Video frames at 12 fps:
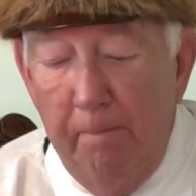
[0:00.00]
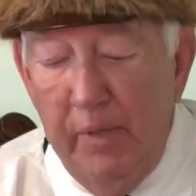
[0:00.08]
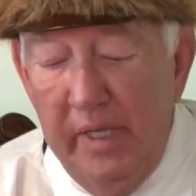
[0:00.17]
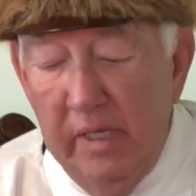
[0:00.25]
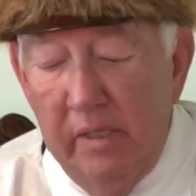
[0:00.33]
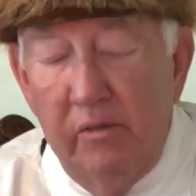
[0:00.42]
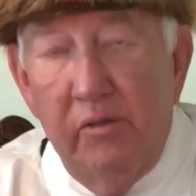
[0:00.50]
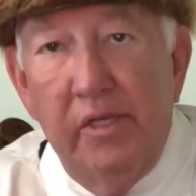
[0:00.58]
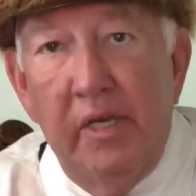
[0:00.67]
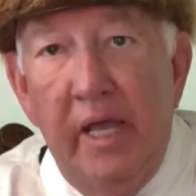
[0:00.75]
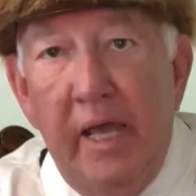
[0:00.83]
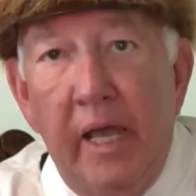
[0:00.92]
bend
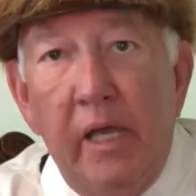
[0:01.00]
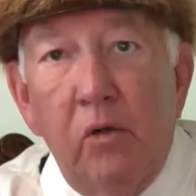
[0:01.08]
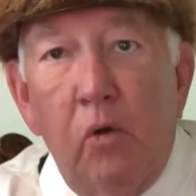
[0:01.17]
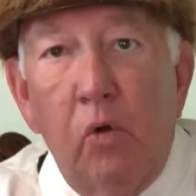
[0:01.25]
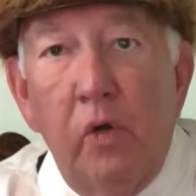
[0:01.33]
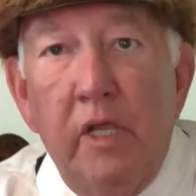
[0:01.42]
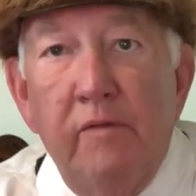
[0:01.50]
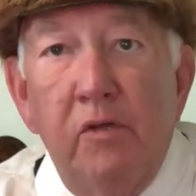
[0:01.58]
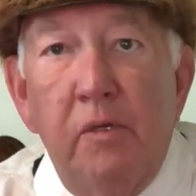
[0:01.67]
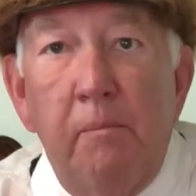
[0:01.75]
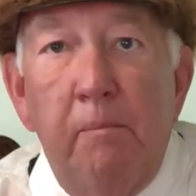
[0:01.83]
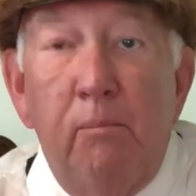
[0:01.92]
the neck or
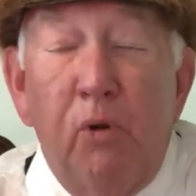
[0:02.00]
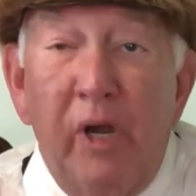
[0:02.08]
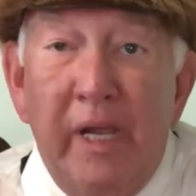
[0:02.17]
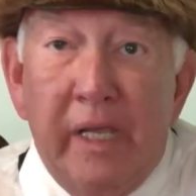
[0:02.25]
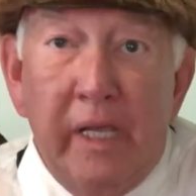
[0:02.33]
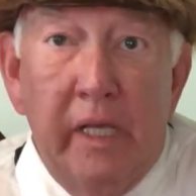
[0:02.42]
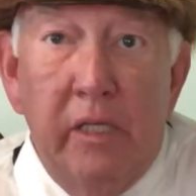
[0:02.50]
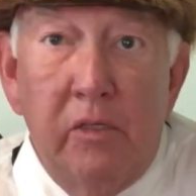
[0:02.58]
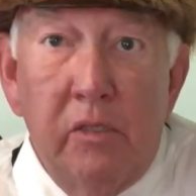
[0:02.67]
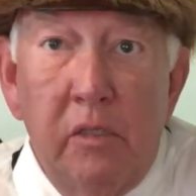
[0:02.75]
even break it